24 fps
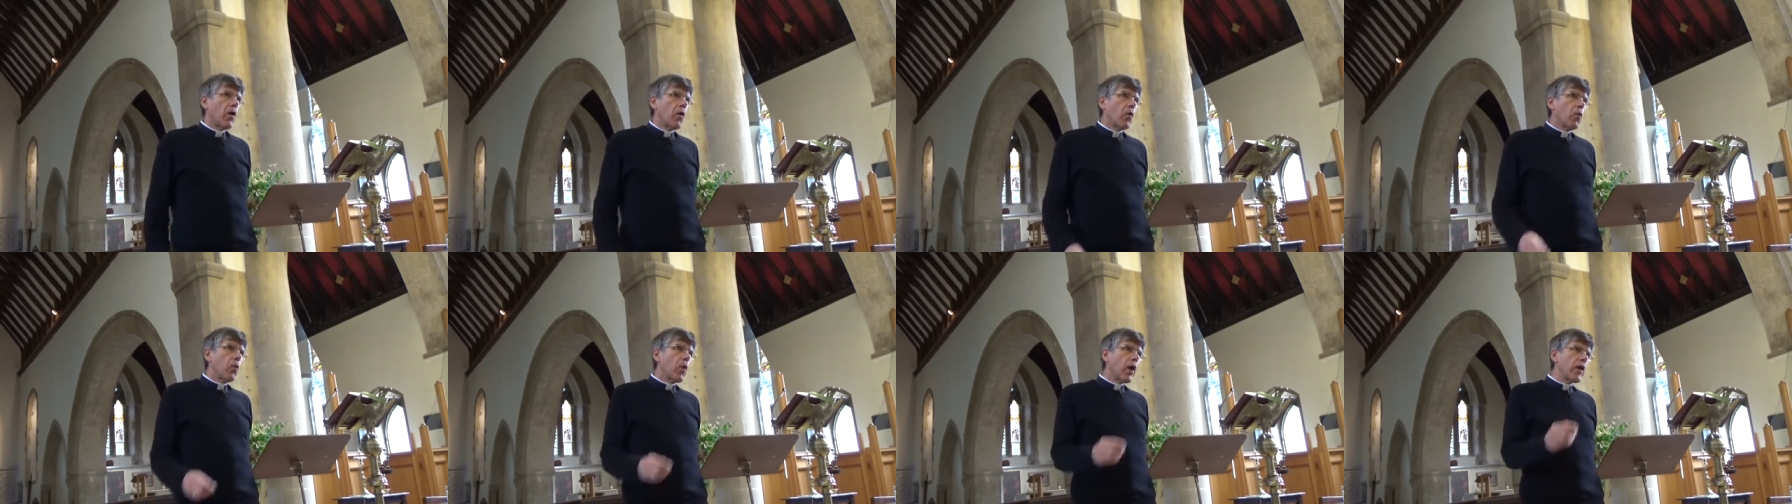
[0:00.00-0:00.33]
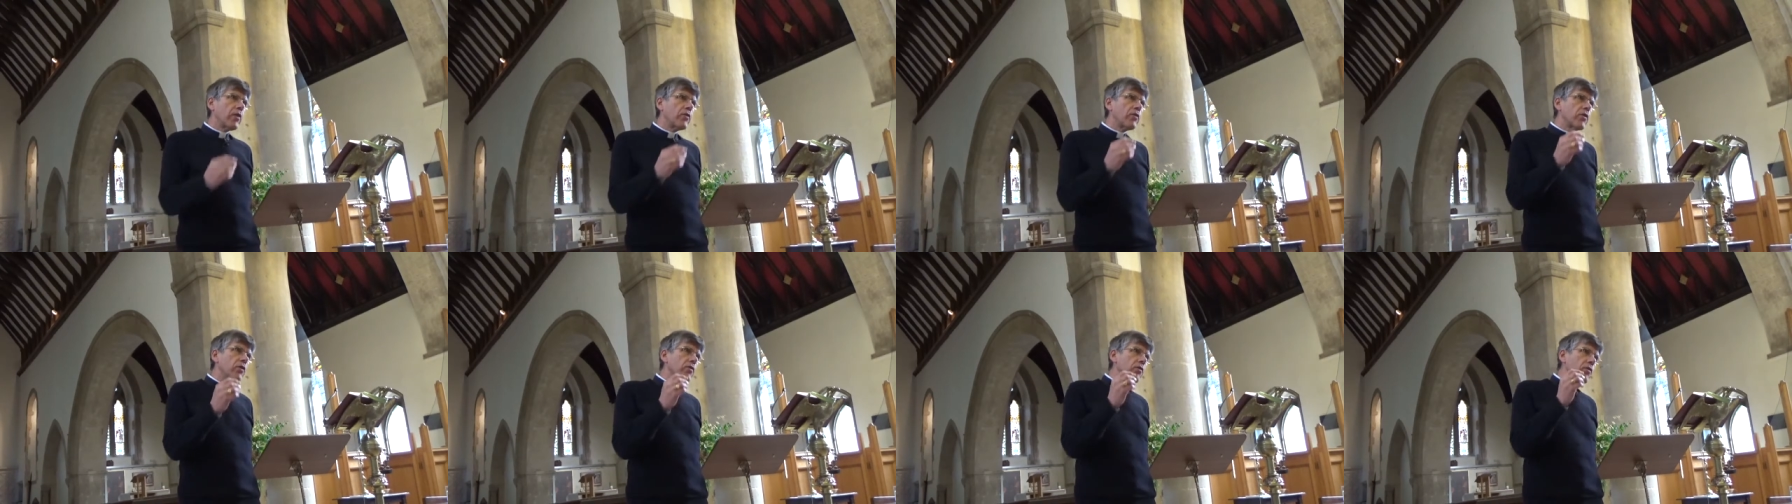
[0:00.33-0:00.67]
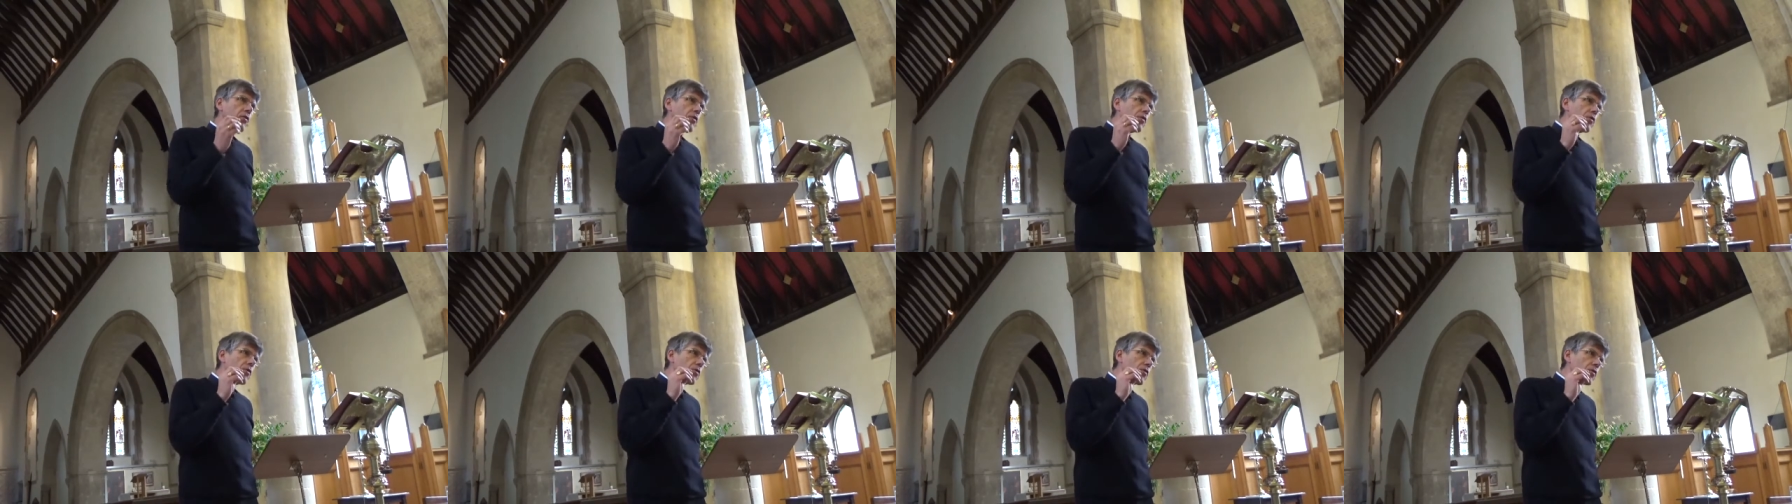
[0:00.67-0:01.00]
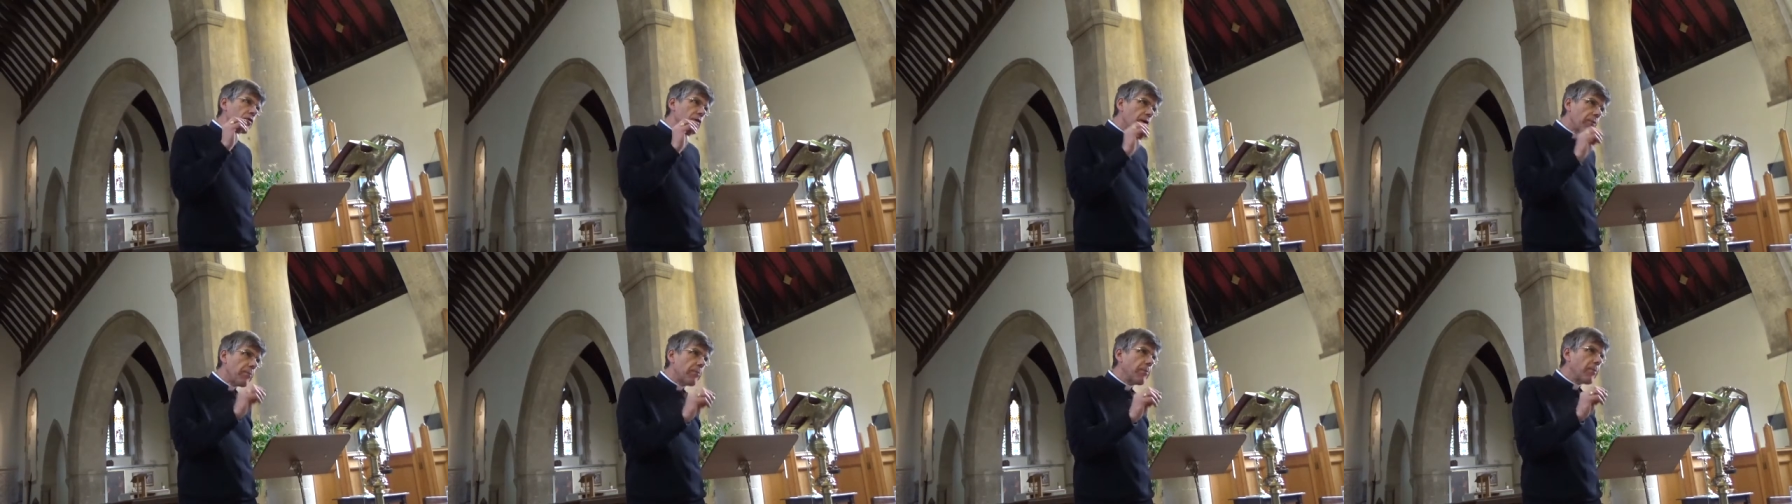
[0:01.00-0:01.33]
when
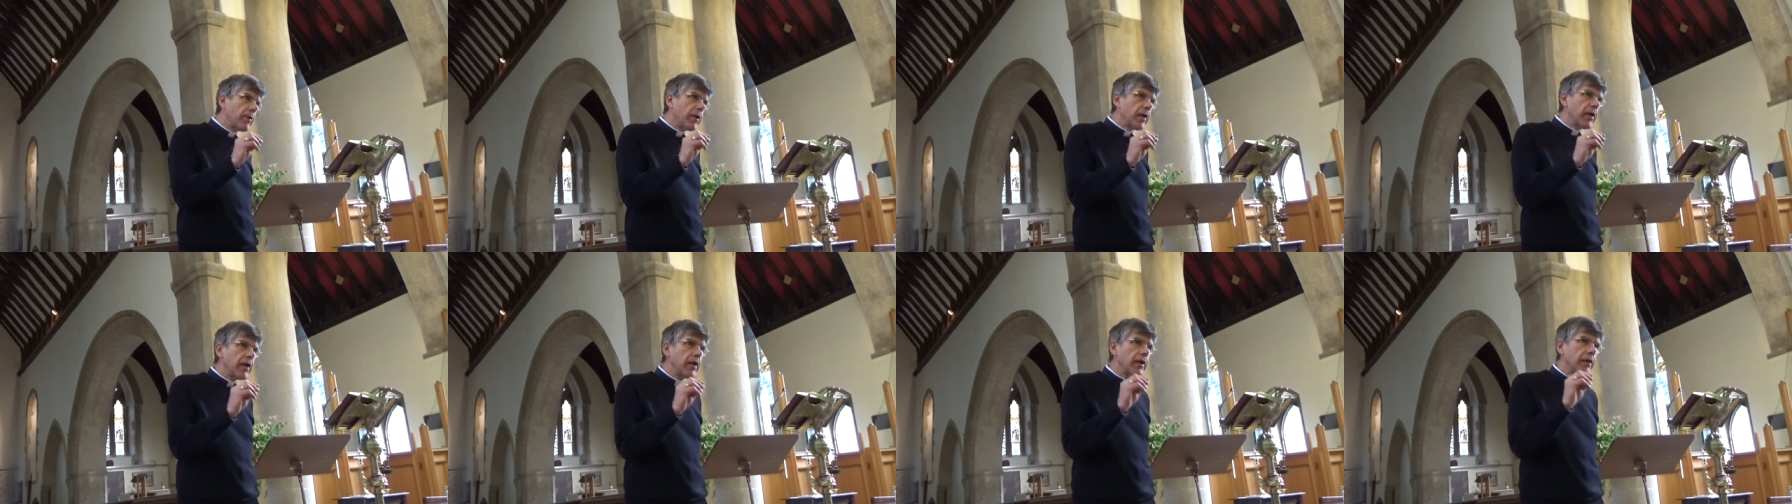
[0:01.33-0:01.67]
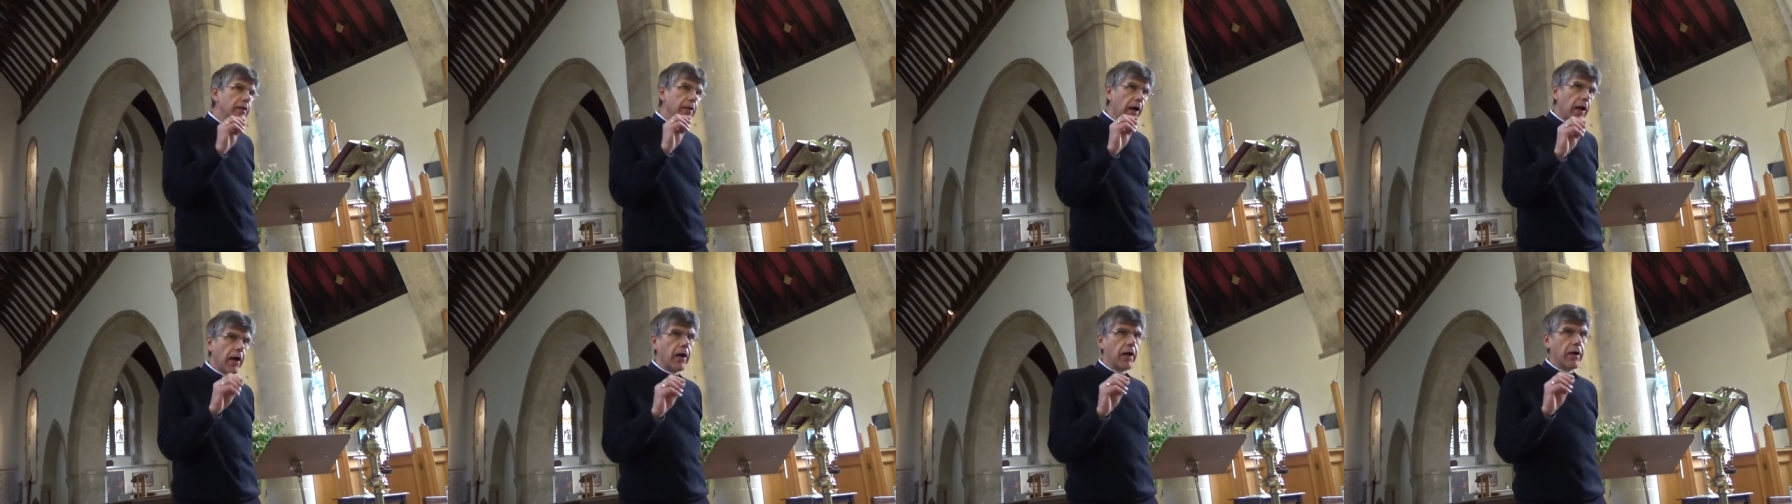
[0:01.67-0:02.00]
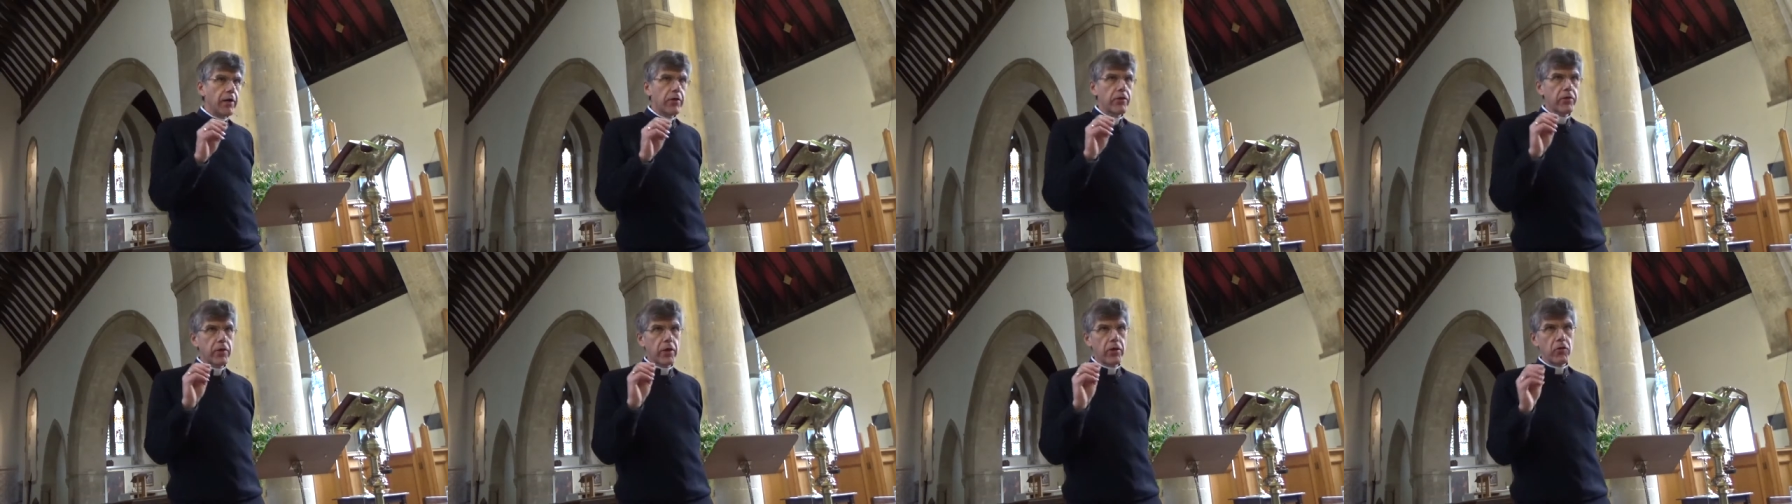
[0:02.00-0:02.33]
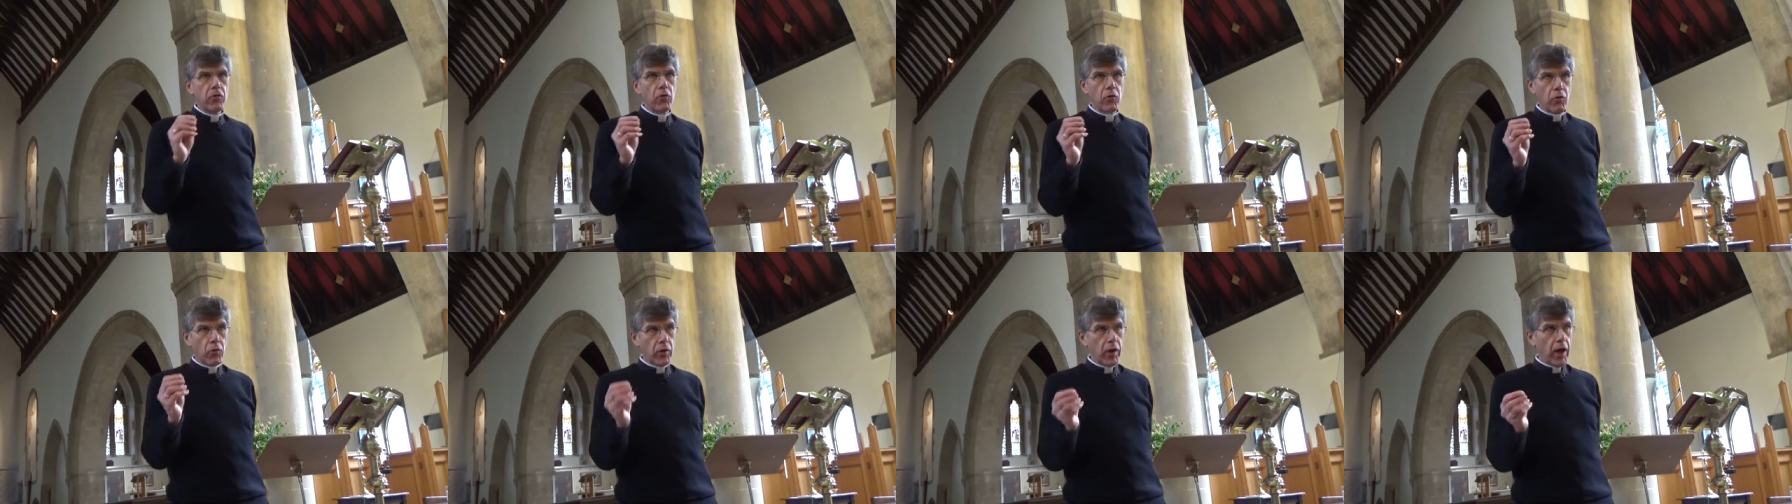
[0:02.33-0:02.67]
somebody dies in
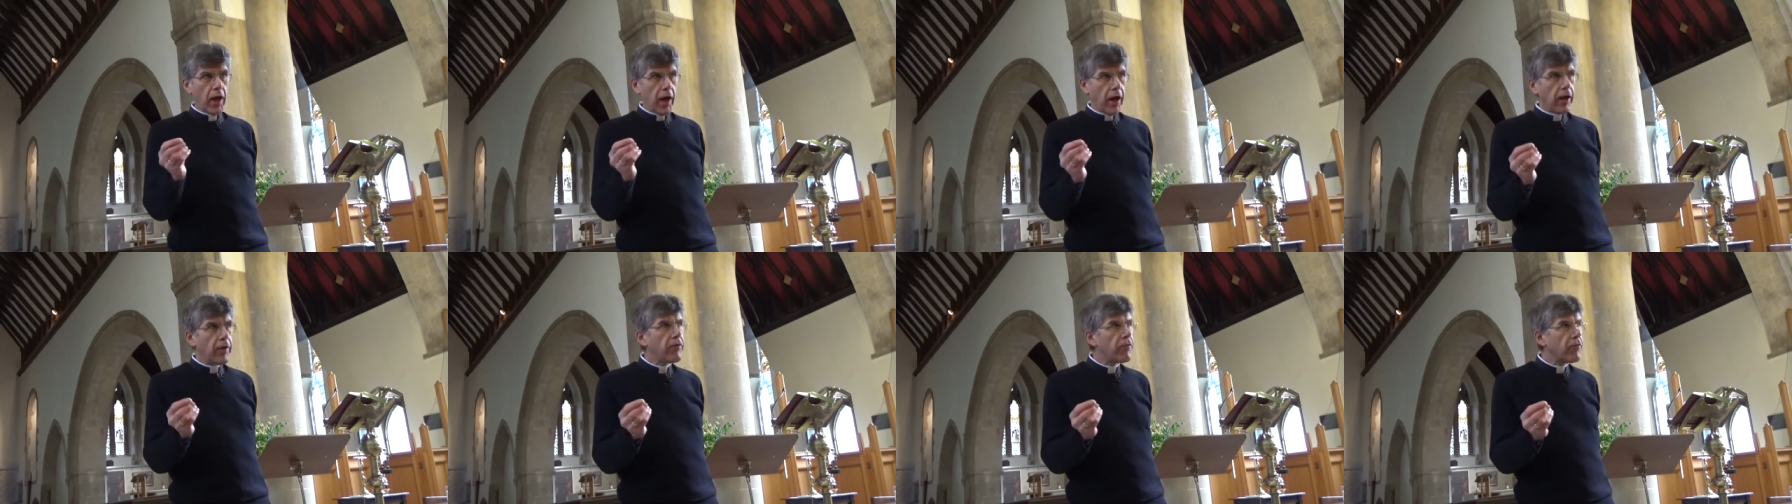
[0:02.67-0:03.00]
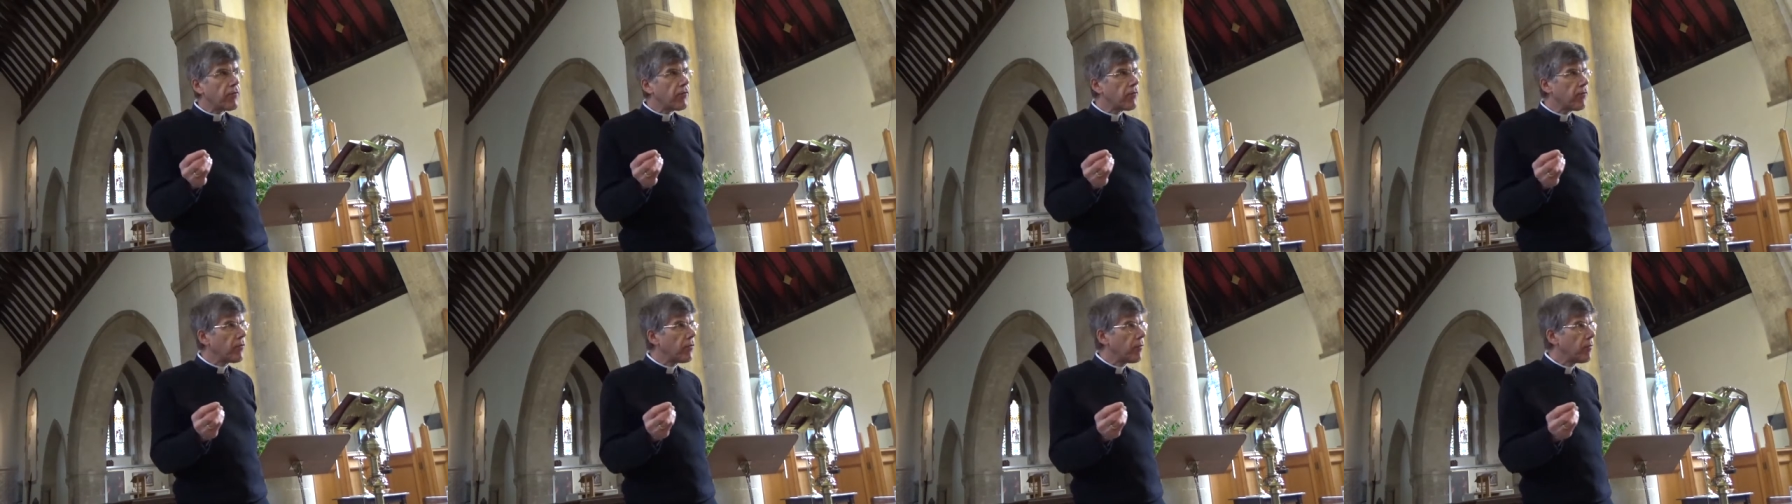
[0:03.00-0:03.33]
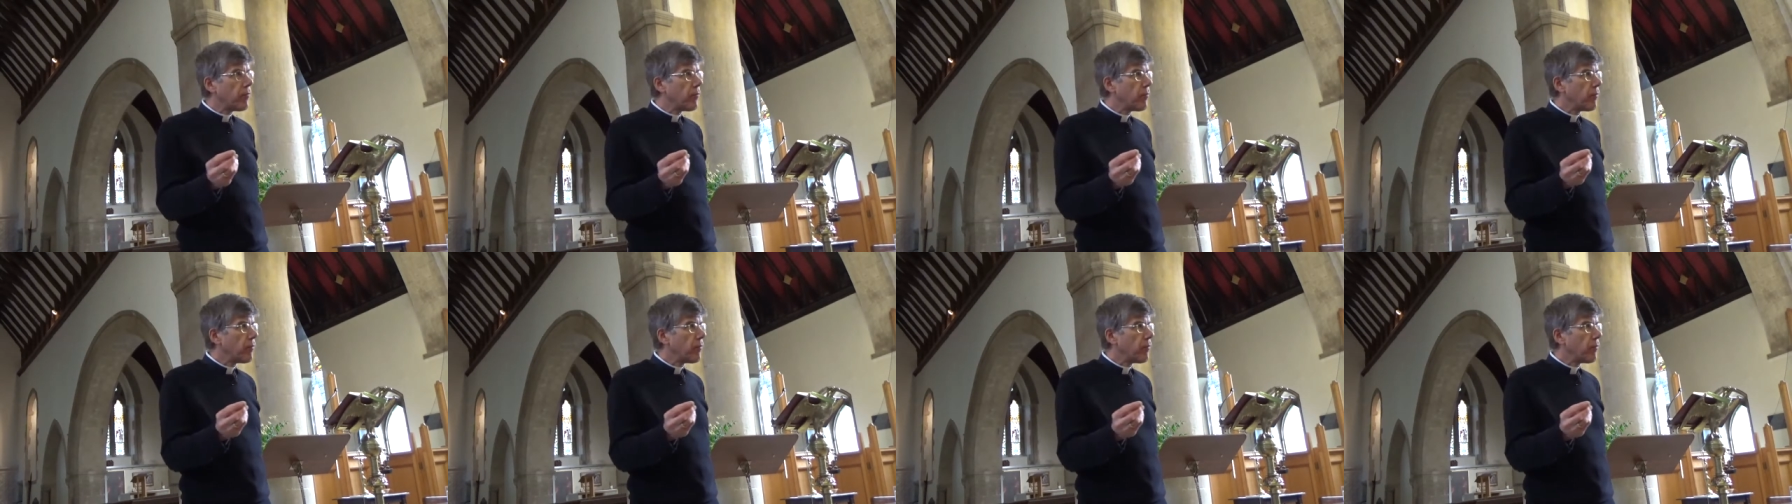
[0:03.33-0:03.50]
your life